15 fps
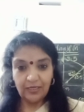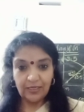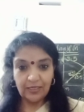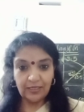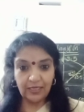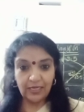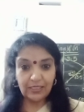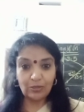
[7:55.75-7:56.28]

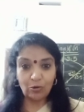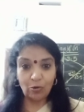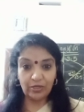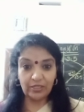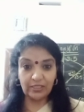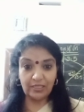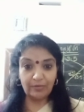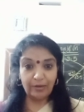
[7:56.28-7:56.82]
Since O
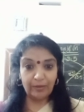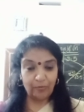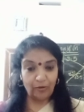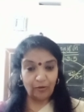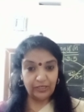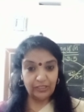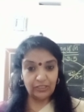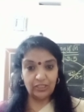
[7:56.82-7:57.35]
is the
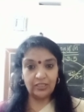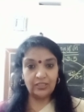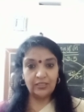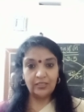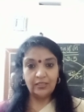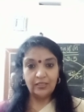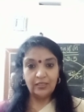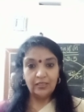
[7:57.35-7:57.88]
midpoint,
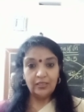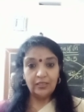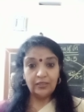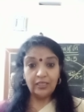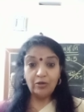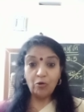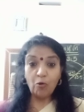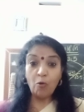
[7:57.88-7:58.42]

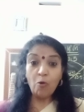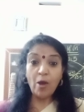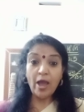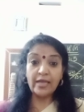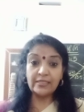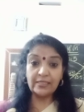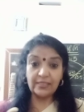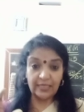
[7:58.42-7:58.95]
then O
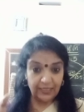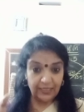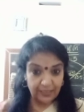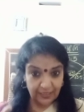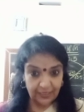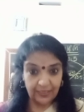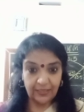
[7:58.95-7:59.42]
as center.